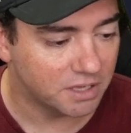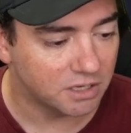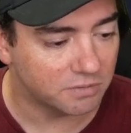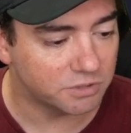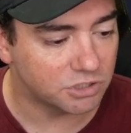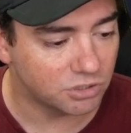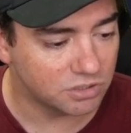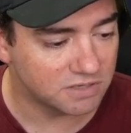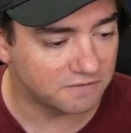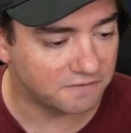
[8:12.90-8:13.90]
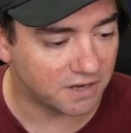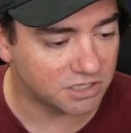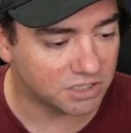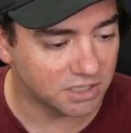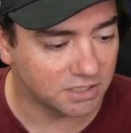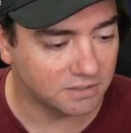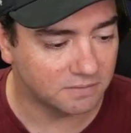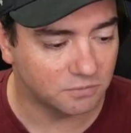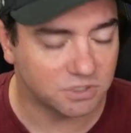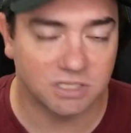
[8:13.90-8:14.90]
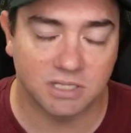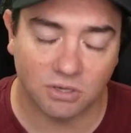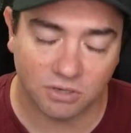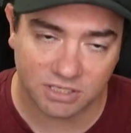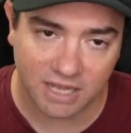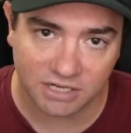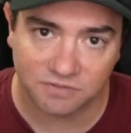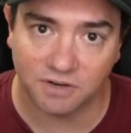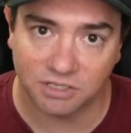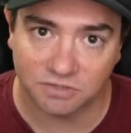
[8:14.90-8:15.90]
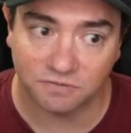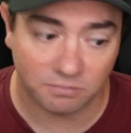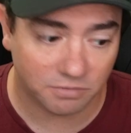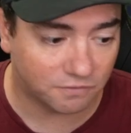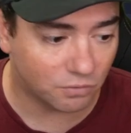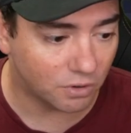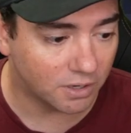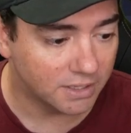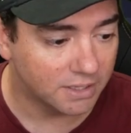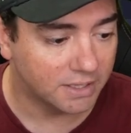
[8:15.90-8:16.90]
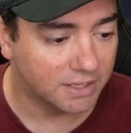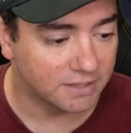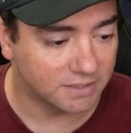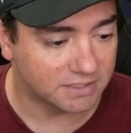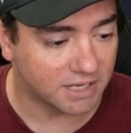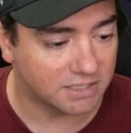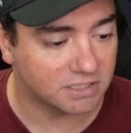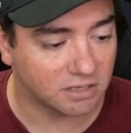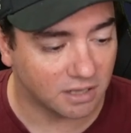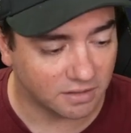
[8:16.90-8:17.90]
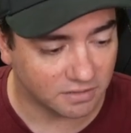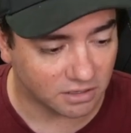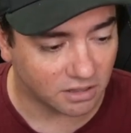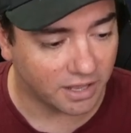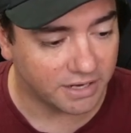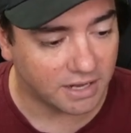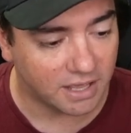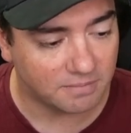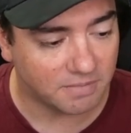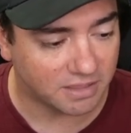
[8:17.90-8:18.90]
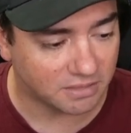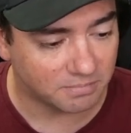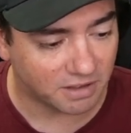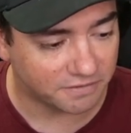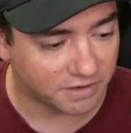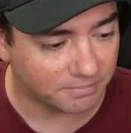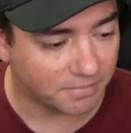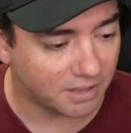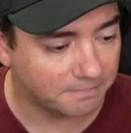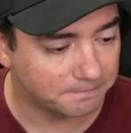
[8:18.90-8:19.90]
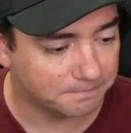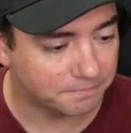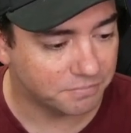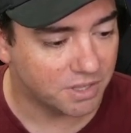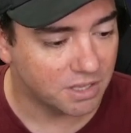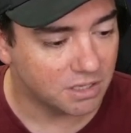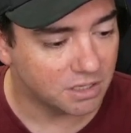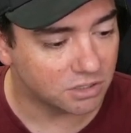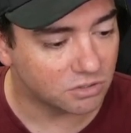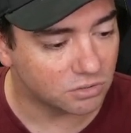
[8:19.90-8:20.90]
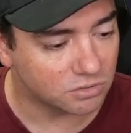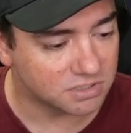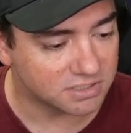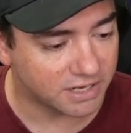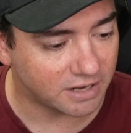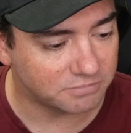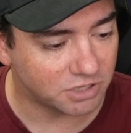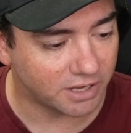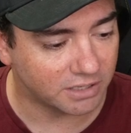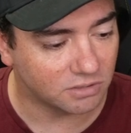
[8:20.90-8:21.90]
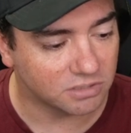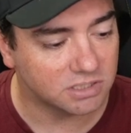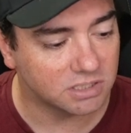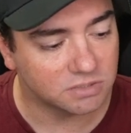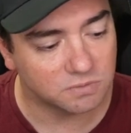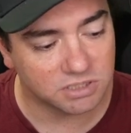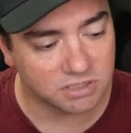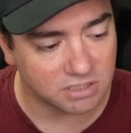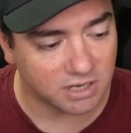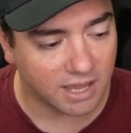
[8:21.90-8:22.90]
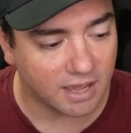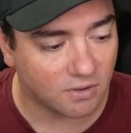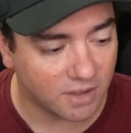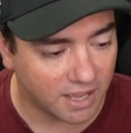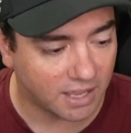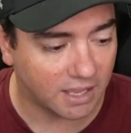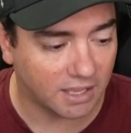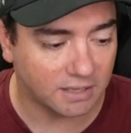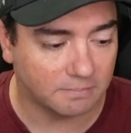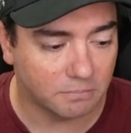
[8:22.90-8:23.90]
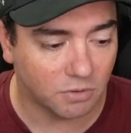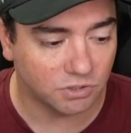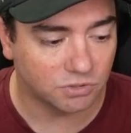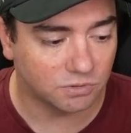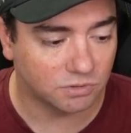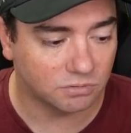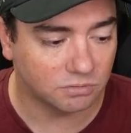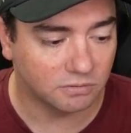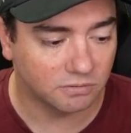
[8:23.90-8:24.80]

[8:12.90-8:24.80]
It returns a function, which is the onAttach function from before, that takes the client name and the buffer number. It calls setup diagnostics, which is now a module